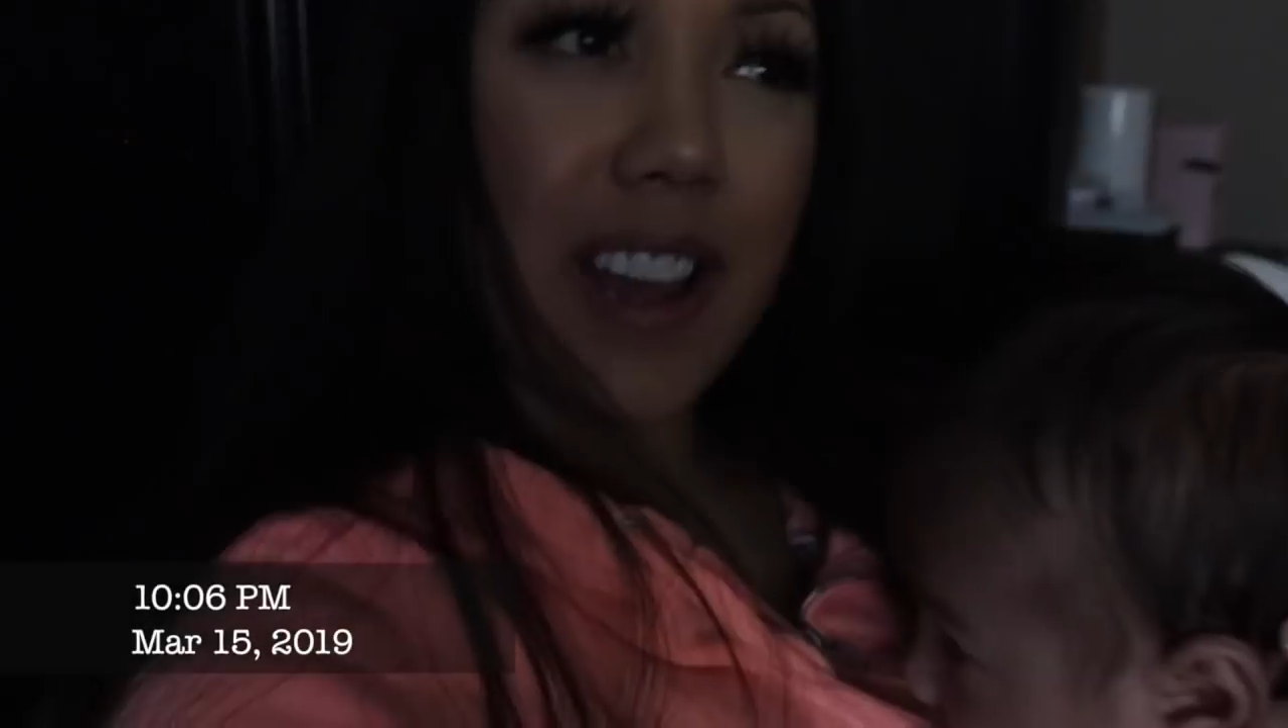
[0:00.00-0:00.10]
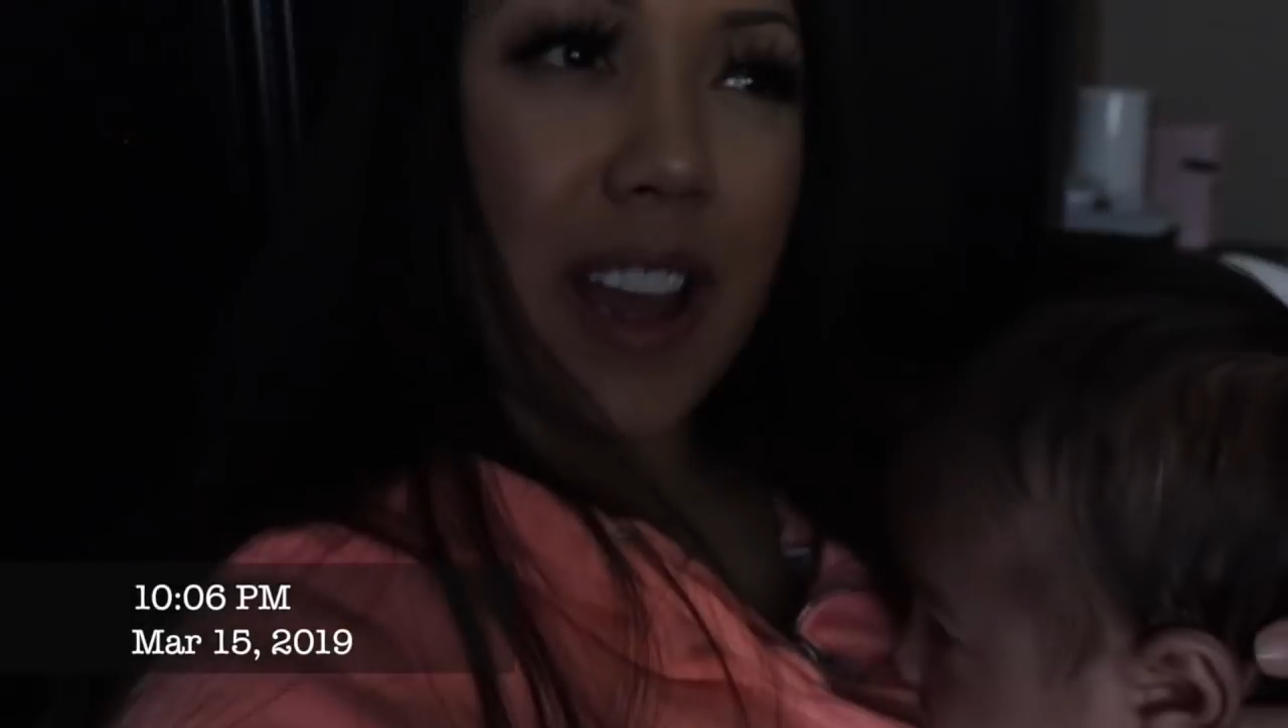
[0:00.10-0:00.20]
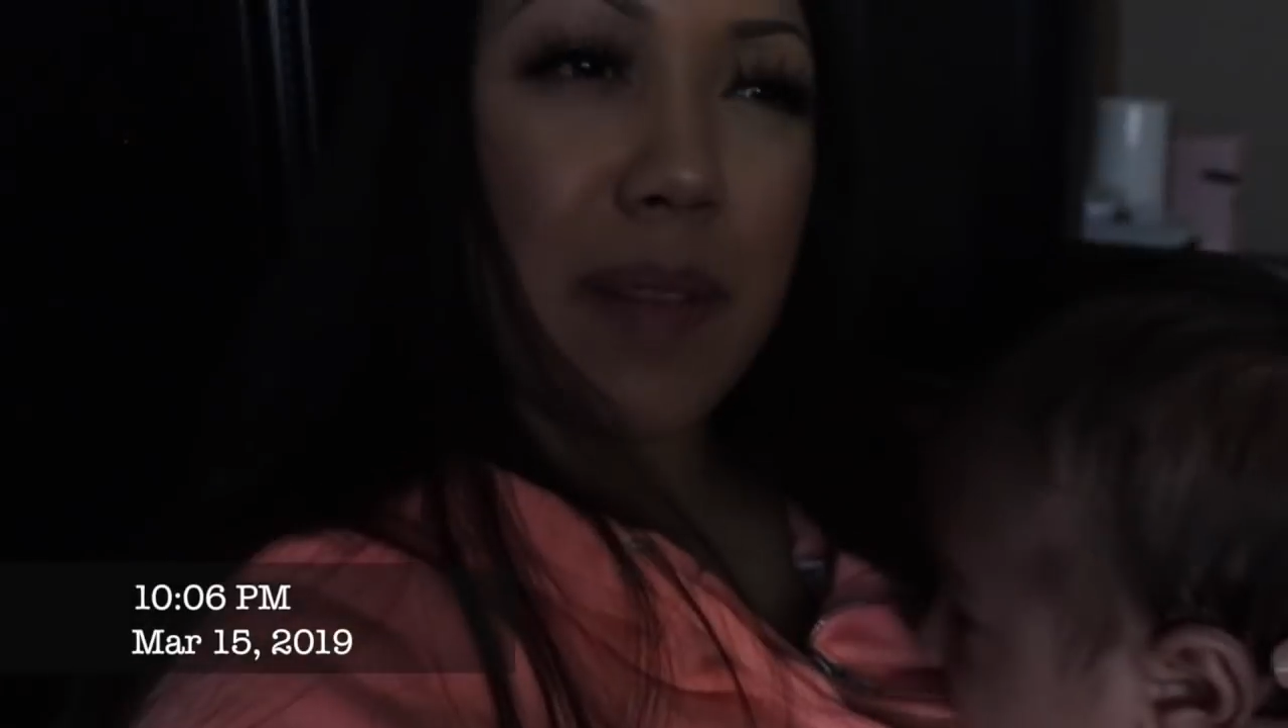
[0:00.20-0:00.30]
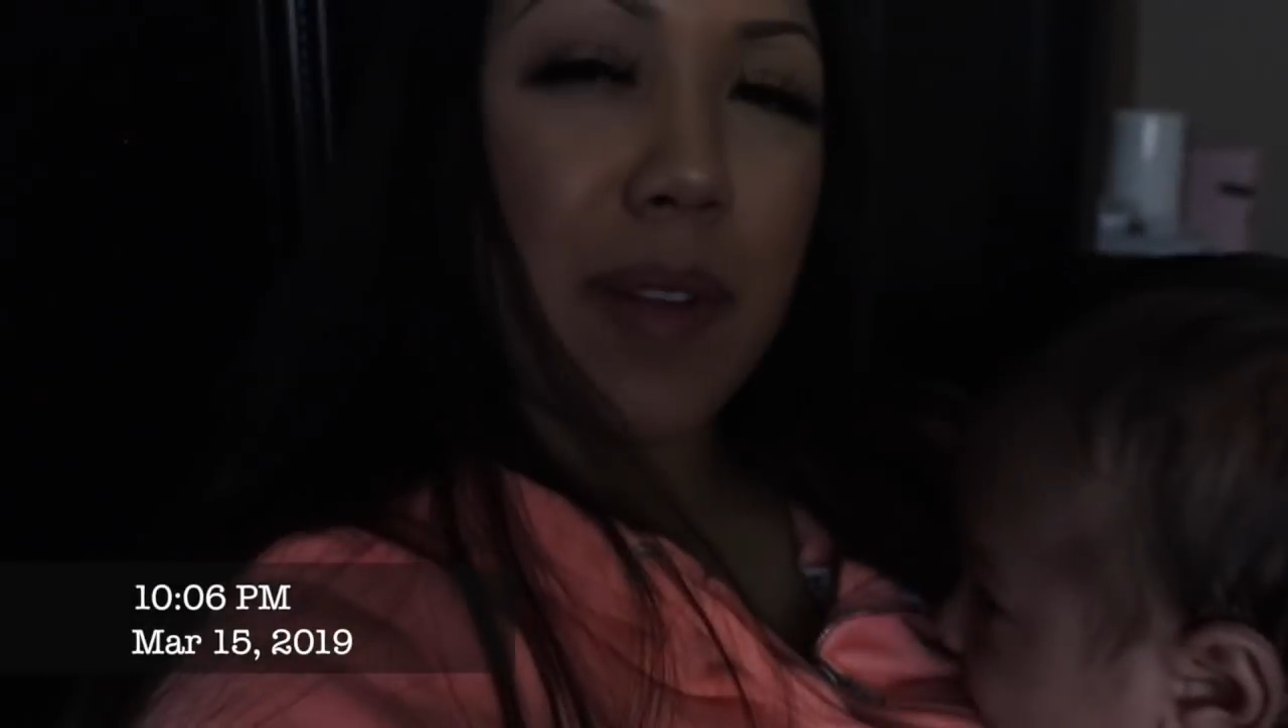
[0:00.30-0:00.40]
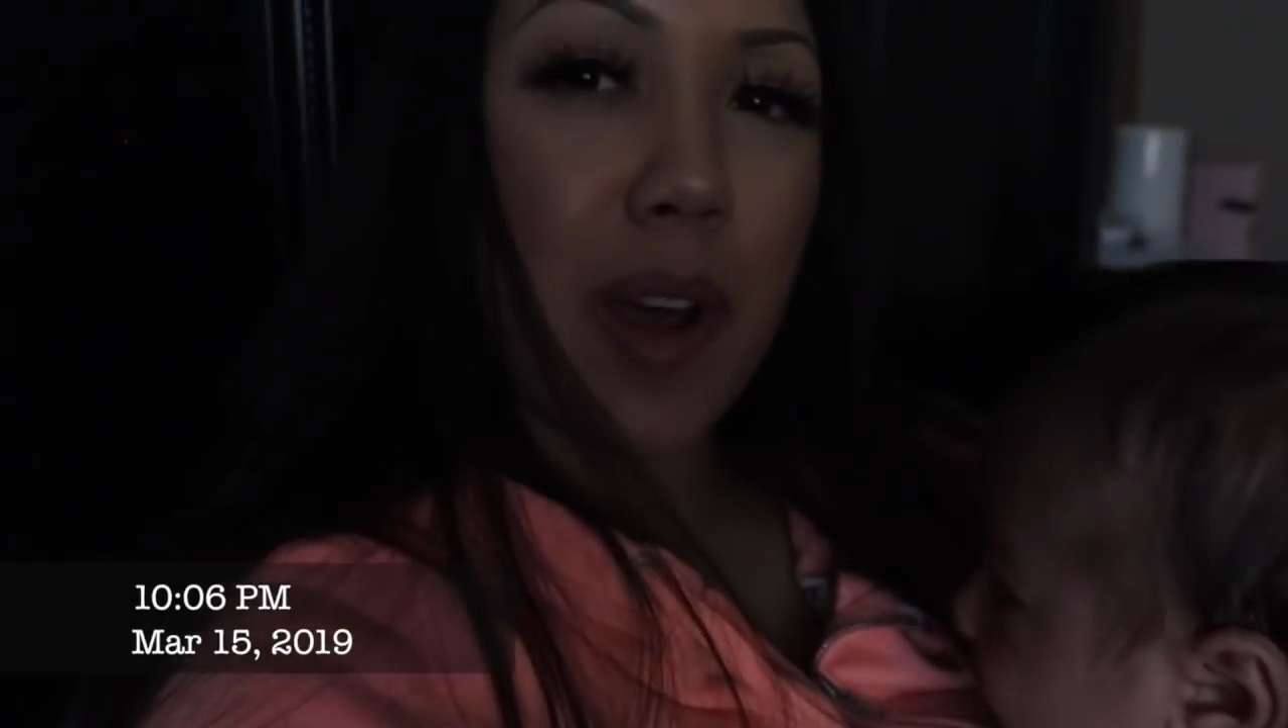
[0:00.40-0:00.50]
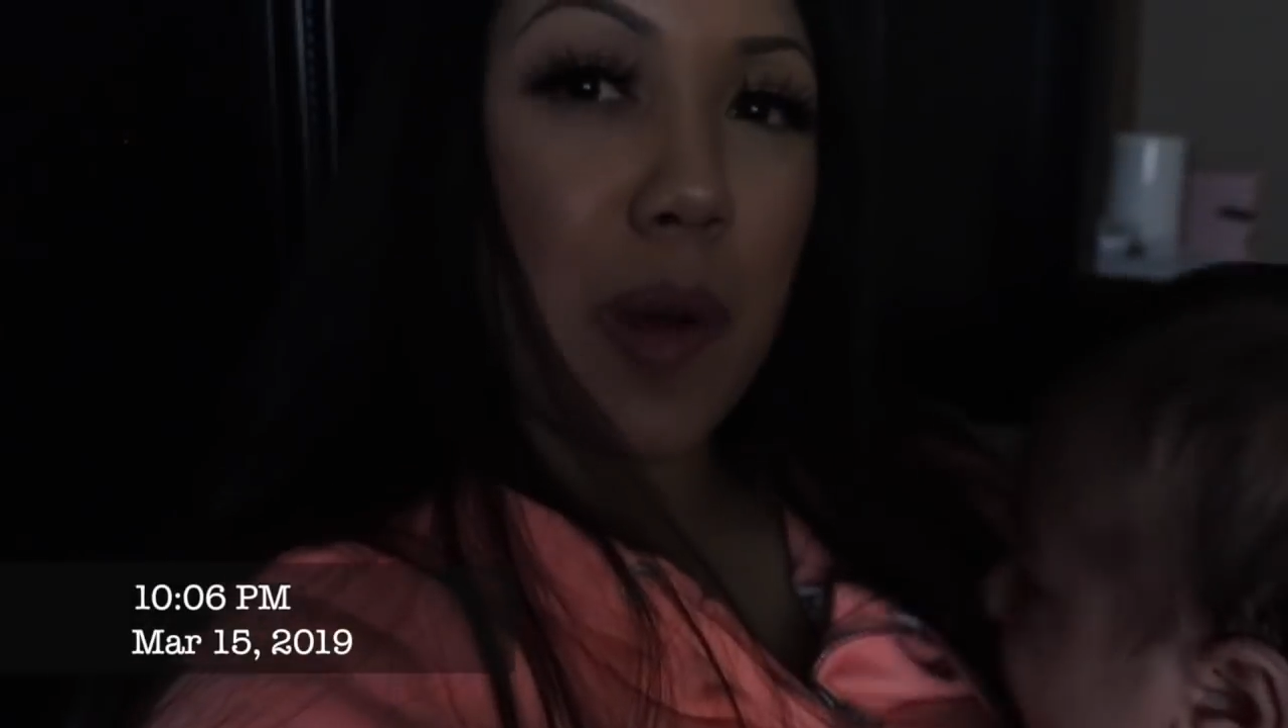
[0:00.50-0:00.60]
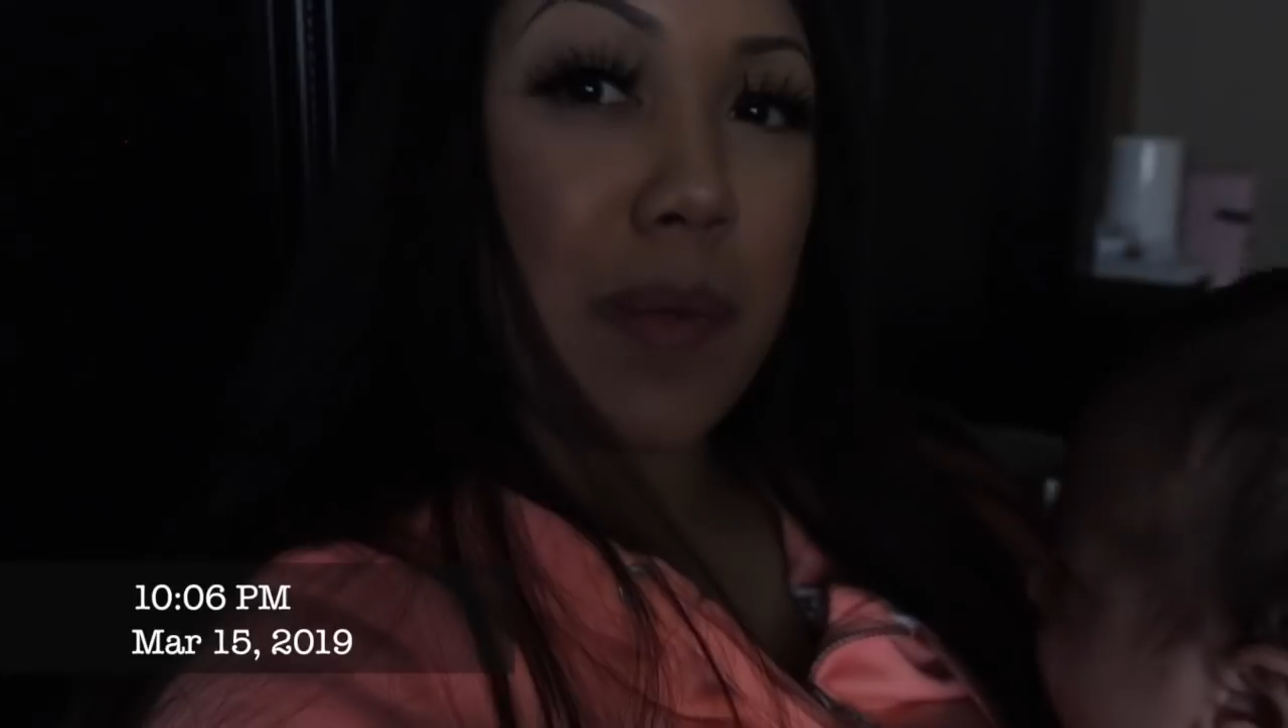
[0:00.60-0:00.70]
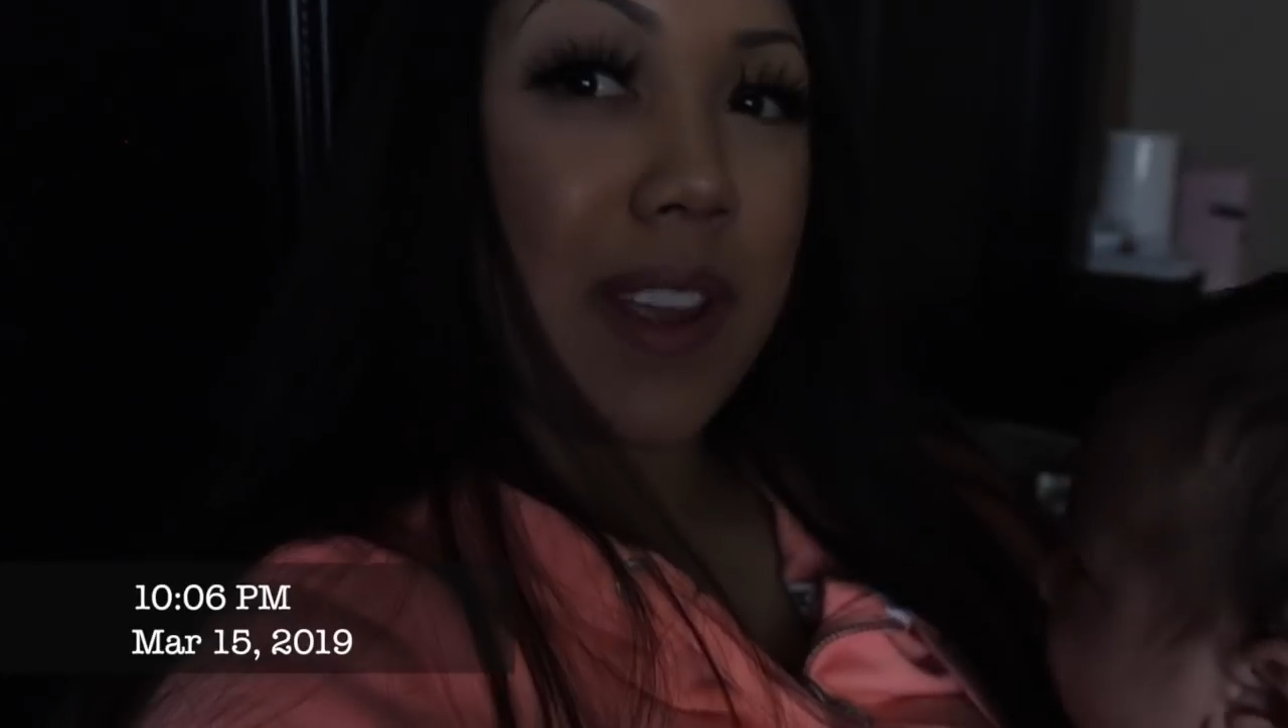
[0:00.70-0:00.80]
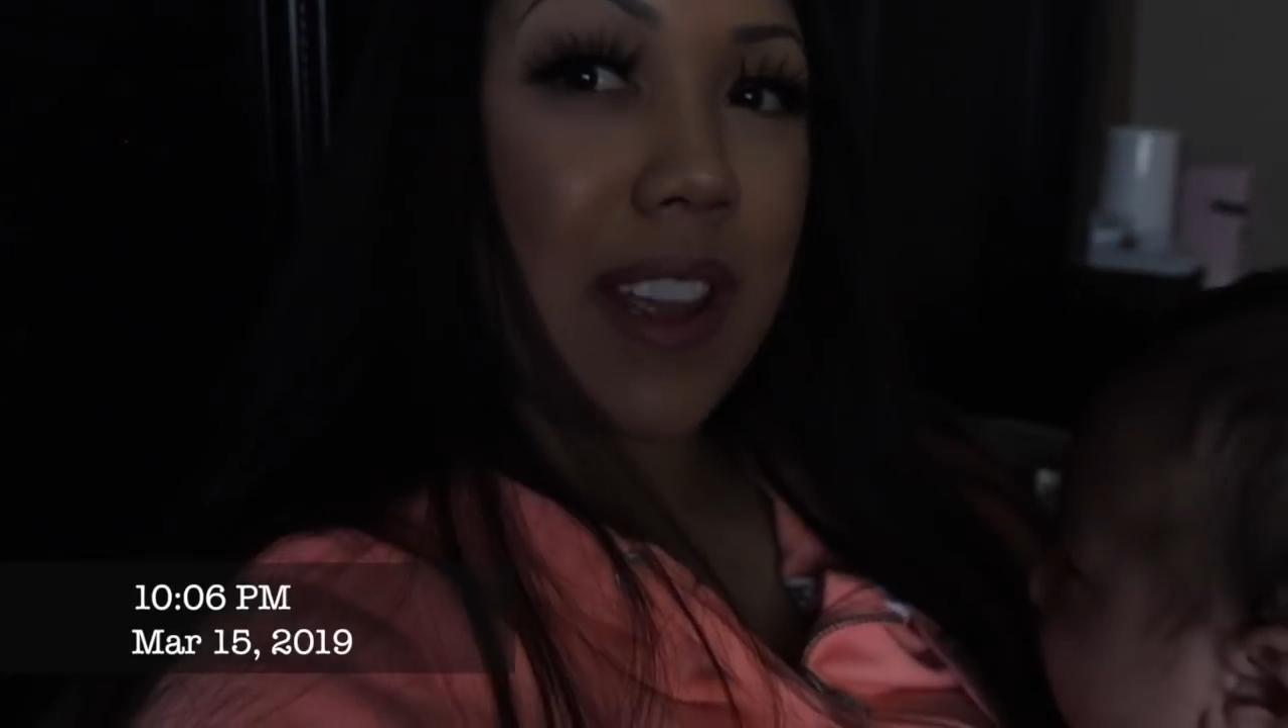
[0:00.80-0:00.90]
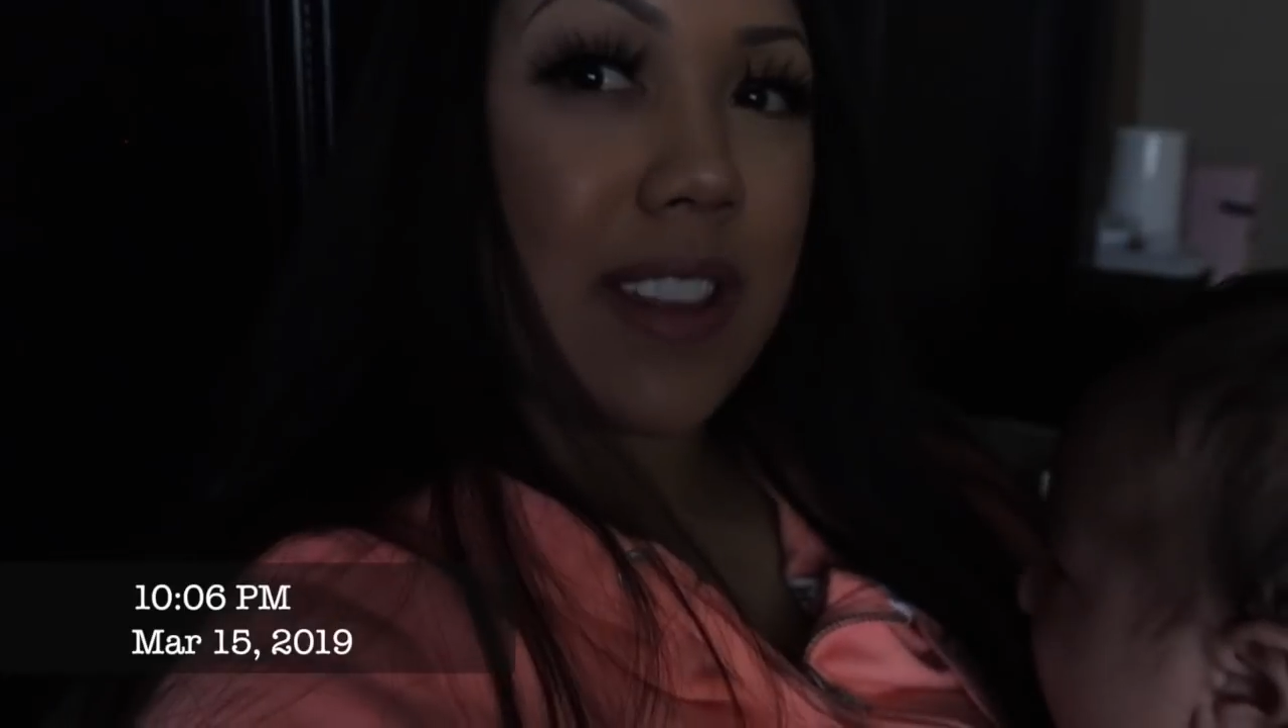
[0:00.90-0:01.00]
I'm
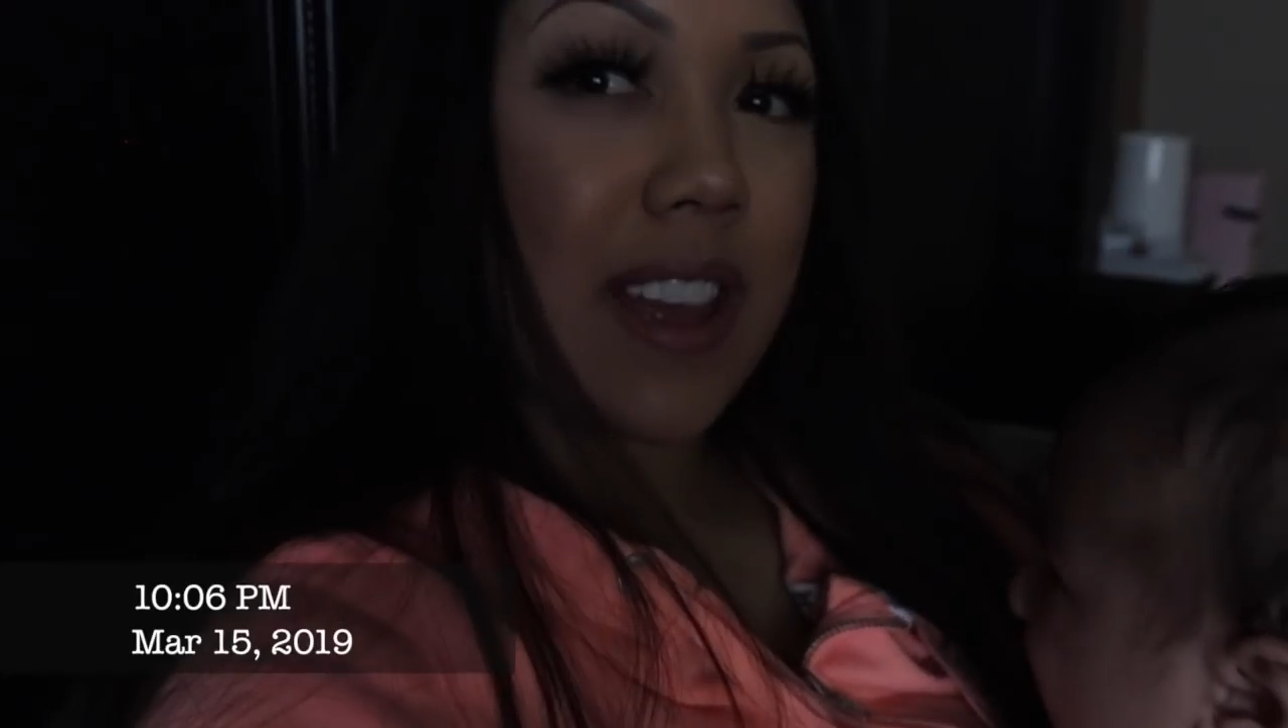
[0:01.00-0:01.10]
hoping